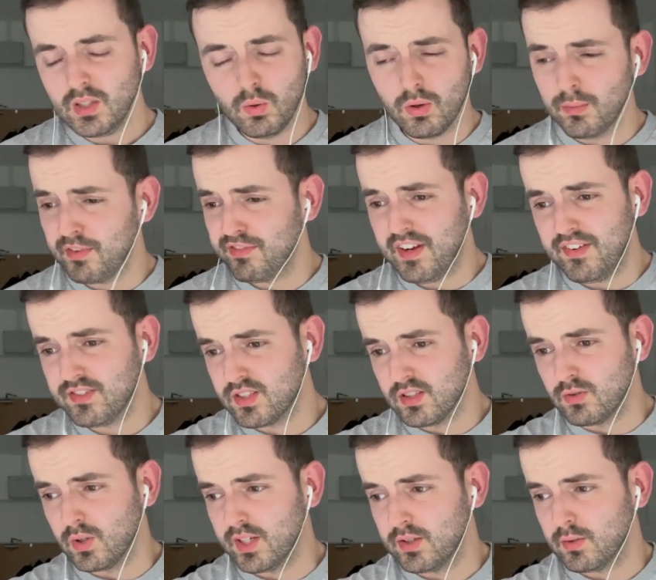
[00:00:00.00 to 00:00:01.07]
One of my favourites
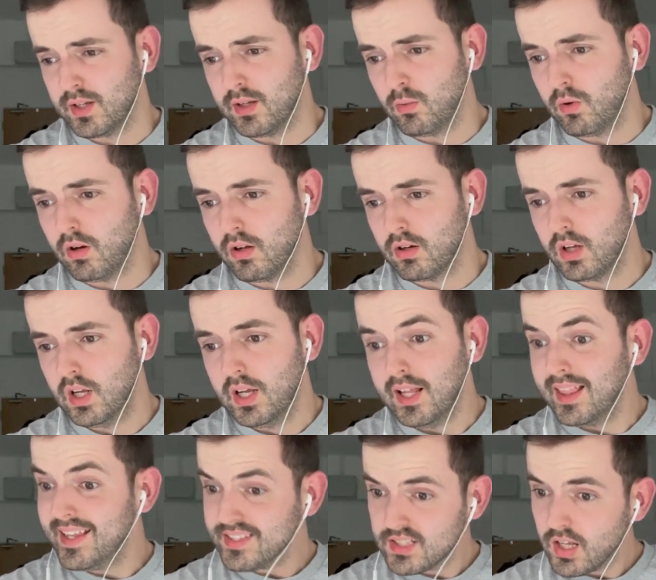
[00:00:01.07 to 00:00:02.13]
of 2021.
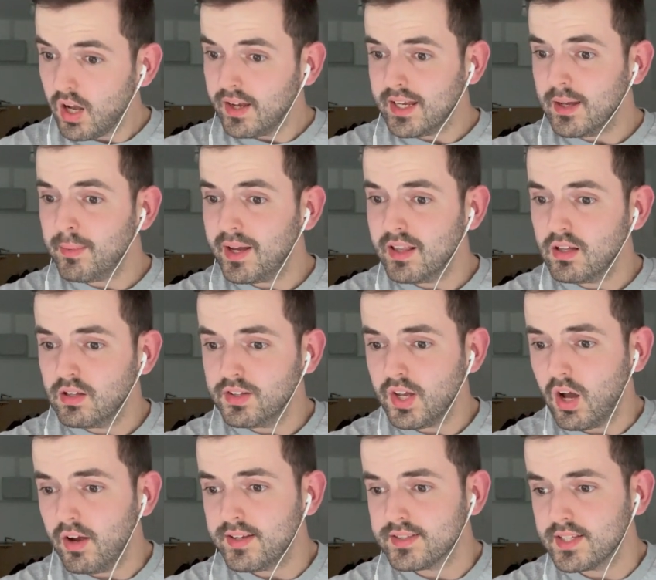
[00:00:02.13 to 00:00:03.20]
Let's Start Here by Lil
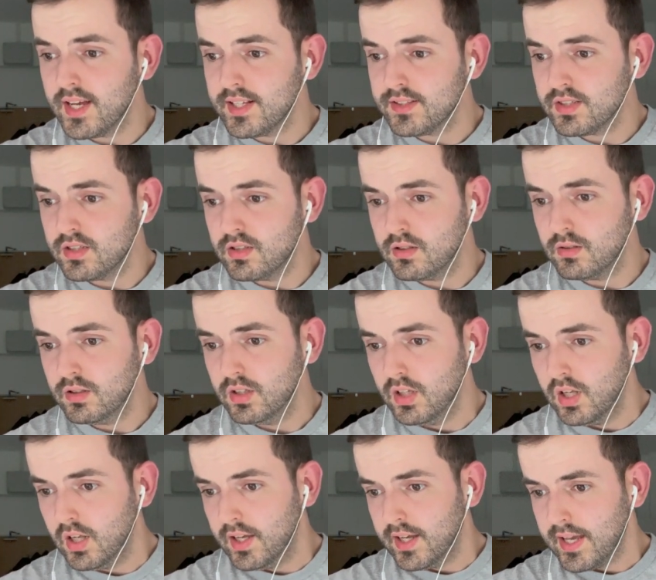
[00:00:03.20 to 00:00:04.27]
Yachty, he's there too.
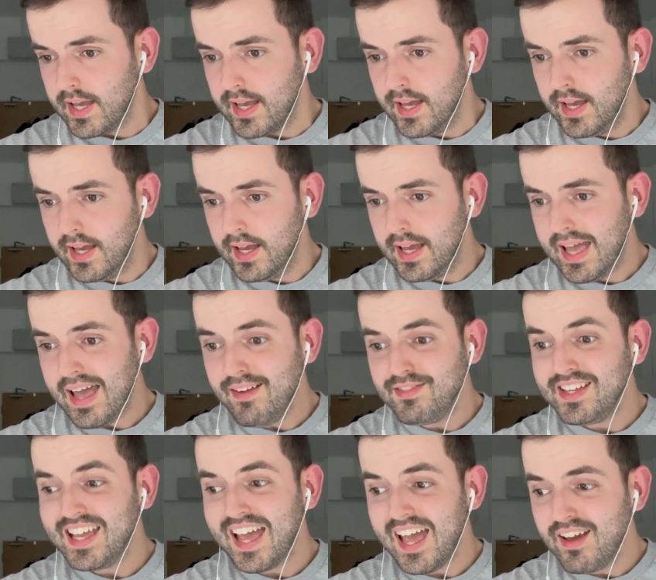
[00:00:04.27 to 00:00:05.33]

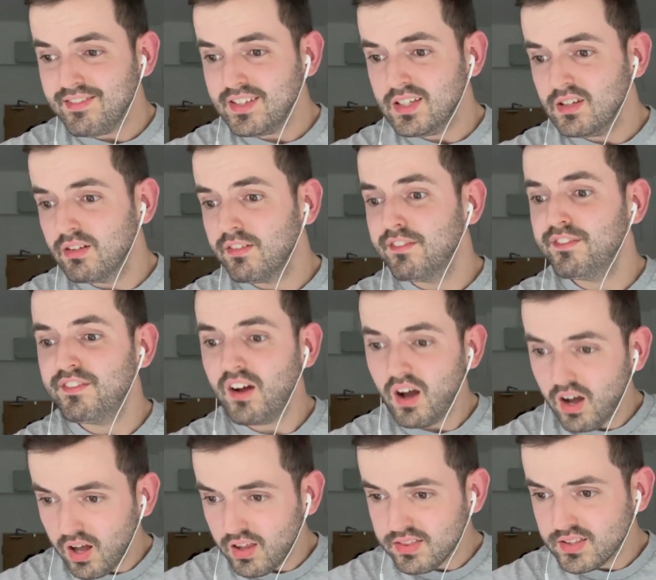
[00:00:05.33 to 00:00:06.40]
Heavy, Heavy, Young
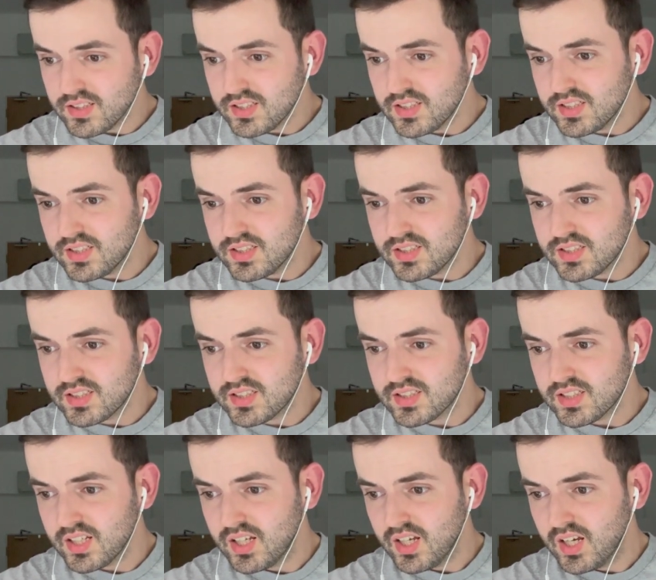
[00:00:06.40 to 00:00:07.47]

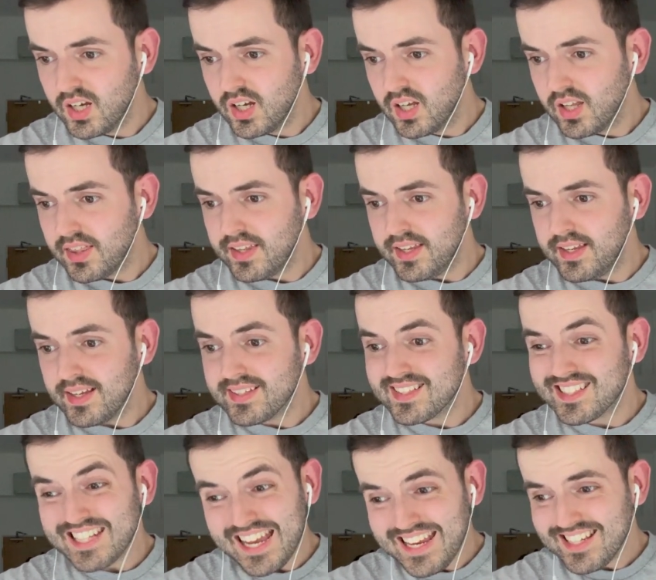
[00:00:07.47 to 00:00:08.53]
Fathers. The
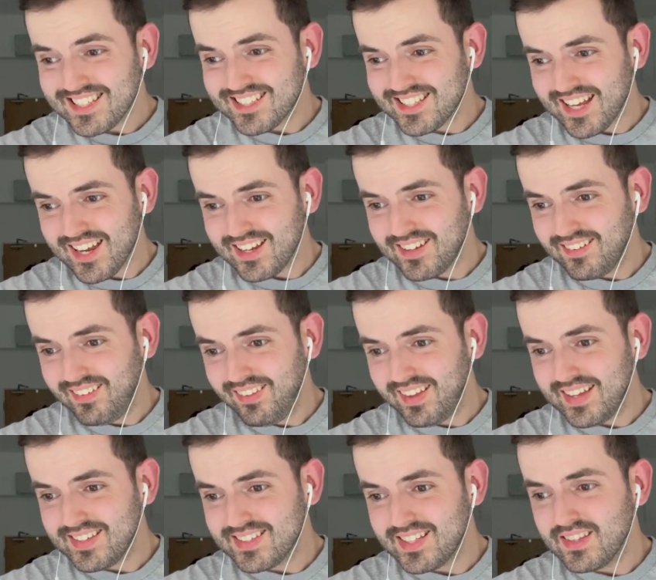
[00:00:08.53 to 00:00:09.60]
Estate Sale
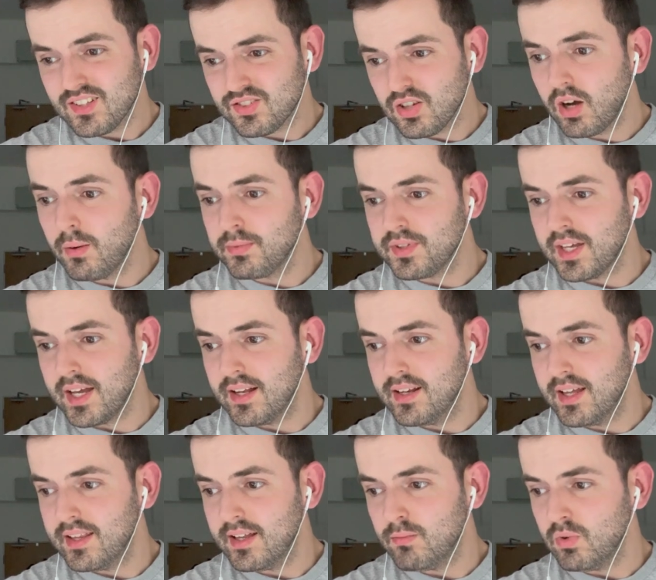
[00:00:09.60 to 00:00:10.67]
is in the top 10.
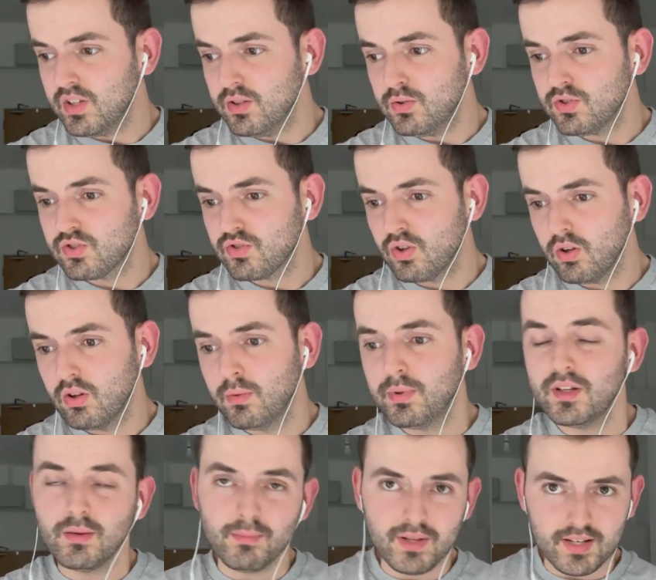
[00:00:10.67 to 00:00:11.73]
And then when you scroll up
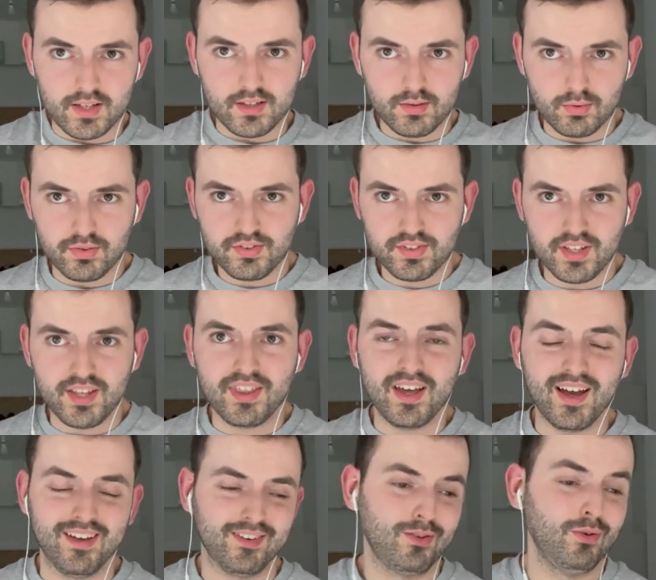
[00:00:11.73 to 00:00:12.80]
in a minute, you will see
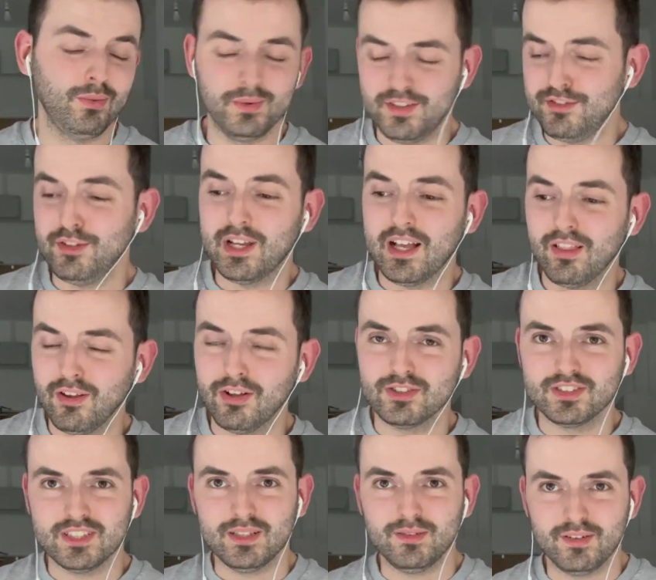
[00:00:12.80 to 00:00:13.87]
that Call Me If You Get
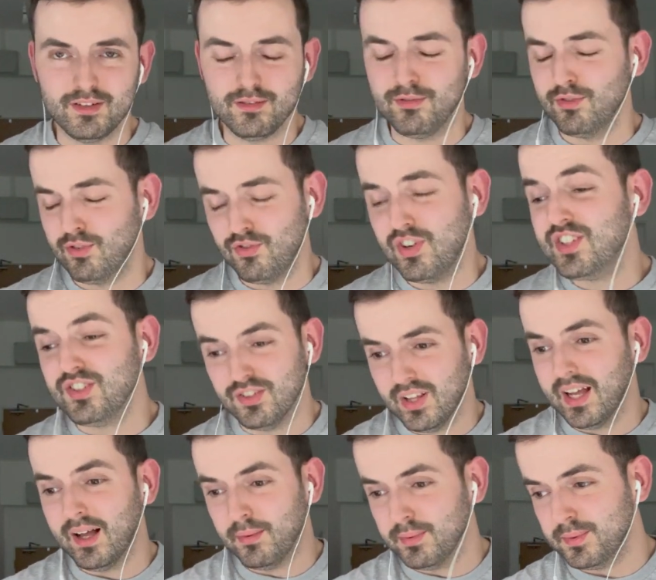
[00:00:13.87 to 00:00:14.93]
Lost, the
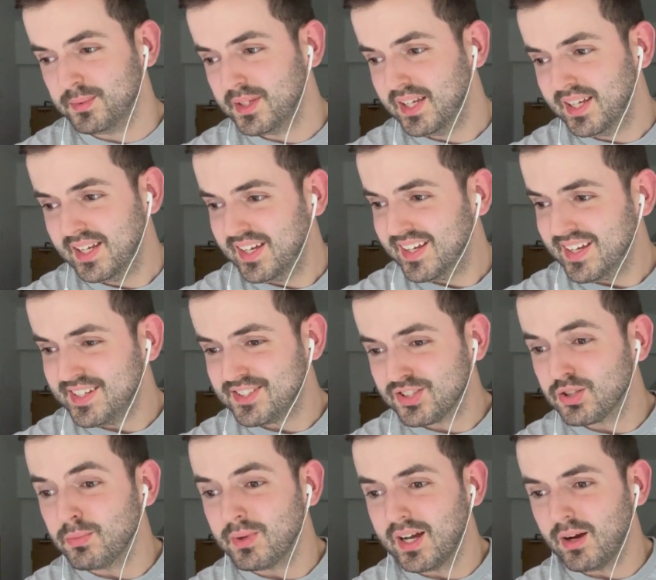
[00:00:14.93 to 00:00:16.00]
original album, is
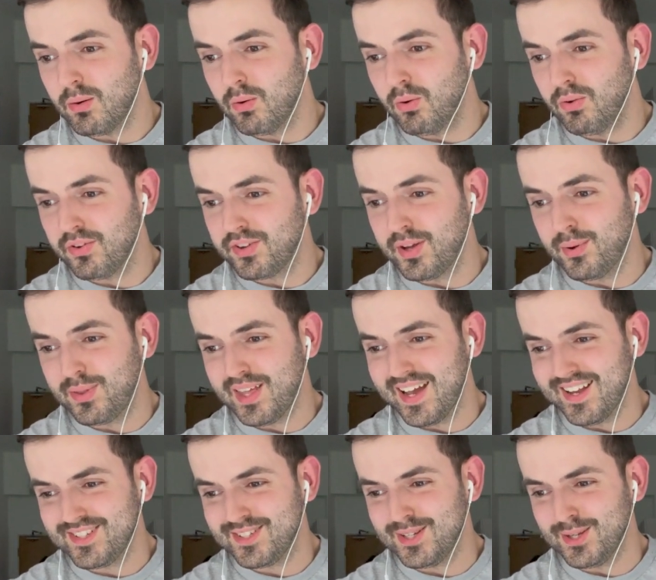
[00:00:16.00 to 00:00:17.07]
somehow also
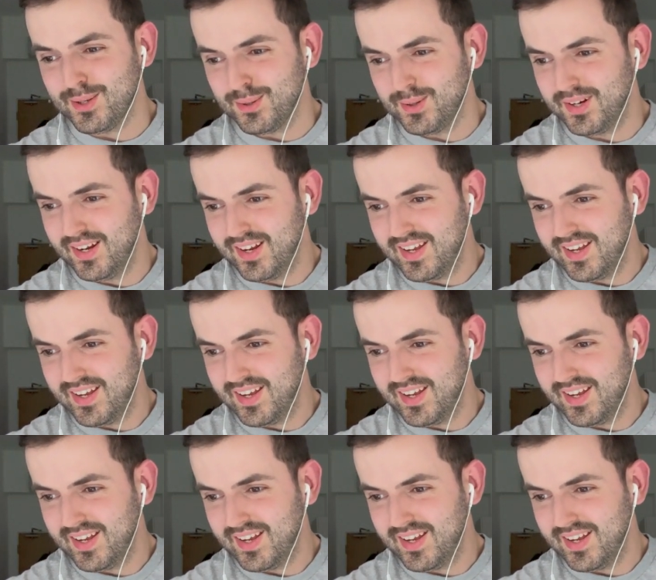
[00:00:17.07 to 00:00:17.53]
there too.